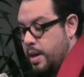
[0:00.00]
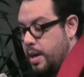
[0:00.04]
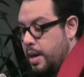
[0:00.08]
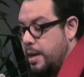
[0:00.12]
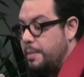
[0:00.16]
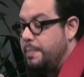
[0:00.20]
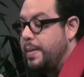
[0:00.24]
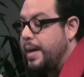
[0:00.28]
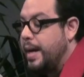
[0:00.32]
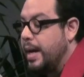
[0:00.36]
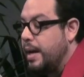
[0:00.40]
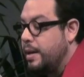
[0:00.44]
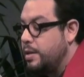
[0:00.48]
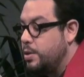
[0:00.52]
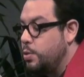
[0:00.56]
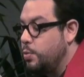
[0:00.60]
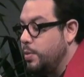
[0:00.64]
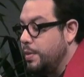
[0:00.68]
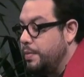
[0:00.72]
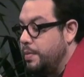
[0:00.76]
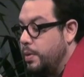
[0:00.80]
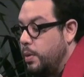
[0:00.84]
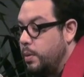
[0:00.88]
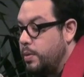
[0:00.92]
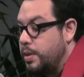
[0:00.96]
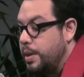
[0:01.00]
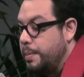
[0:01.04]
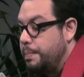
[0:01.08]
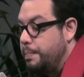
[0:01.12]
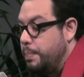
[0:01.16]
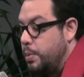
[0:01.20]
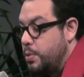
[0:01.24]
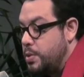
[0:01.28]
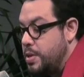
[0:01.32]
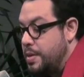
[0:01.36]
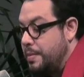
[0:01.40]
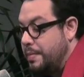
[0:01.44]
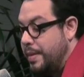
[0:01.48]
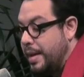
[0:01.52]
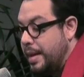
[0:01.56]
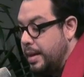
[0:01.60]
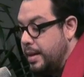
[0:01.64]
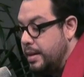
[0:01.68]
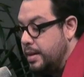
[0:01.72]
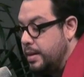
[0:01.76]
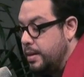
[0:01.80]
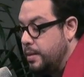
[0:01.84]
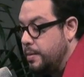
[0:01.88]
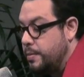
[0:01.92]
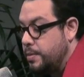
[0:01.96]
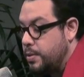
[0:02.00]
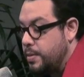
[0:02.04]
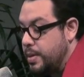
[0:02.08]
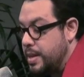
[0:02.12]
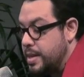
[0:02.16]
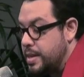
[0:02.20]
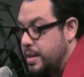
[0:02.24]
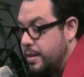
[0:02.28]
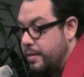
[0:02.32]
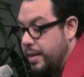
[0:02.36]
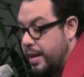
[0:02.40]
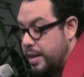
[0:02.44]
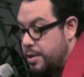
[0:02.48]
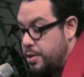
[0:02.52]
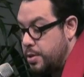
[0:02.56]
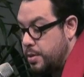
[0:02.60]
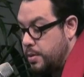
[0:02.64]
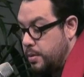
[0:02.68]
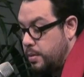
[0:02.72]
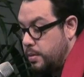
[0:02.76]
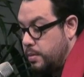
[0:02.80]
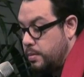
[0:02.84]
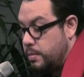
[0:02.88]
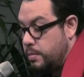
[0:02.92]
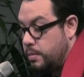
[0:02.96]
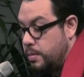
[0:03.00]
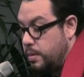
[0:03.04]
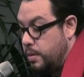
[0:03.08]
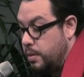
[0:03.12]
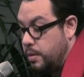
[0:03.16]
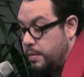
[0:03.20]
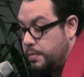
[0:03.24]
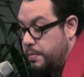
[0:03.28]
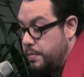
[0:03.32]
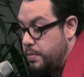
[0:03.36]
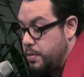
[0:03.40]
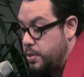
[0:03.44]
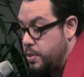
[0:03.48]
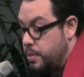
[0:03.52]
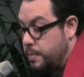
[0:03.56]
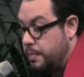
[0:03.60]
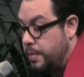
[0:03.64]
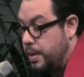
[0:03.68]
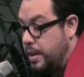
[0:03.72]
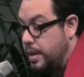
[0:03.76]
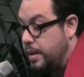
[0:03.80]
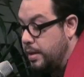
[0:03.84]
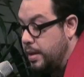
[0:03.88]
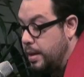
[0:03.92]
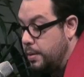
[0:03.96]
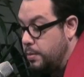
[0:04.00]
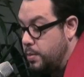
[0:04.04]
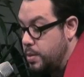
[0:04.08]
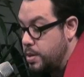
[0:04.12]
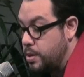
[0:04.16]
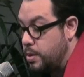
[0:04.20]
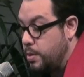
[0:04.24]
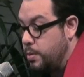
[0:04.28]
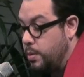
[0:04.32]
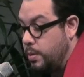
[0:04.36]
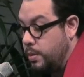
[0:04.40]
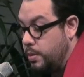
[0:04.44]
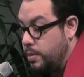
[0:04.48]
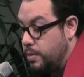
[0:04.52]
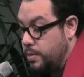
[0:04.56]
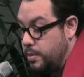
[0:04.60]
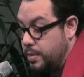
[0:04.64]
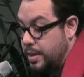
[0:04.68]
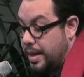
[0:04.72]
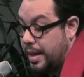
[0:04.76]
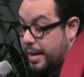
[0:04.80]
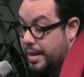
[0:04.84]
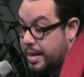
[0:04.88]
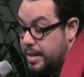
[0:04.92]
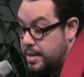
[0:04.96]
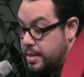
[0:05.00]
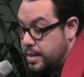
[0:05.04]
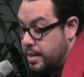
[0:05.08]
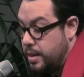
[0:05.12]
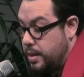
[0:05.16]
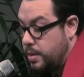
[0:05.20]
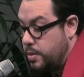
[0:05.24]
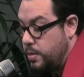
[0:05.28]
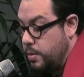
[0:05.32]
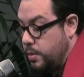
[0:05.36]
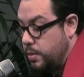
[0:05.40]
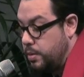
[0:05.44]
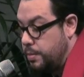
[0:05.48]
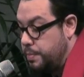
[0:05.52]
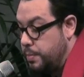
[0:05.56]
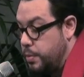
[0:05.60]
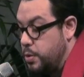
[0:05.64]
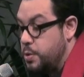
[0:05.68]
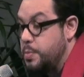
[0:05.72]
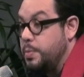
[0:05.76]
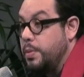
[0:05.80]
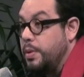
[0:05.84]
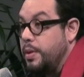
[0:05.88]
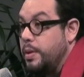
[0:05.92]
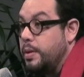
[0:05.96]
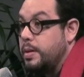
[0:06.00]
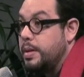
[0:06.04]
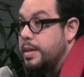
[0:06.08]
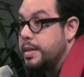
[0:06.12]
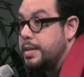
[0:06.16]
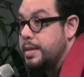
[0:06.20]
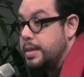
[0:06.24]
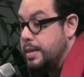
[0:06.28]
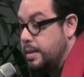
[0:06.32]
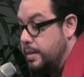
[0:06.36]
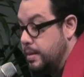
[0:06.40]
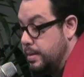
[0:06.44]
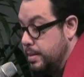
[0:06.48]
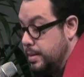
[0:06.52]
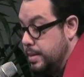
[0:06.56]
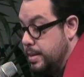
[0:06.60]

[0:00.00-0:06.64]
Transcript: It began to evoke the possibility of transgression of something that was called, or that is still called, postmodernity.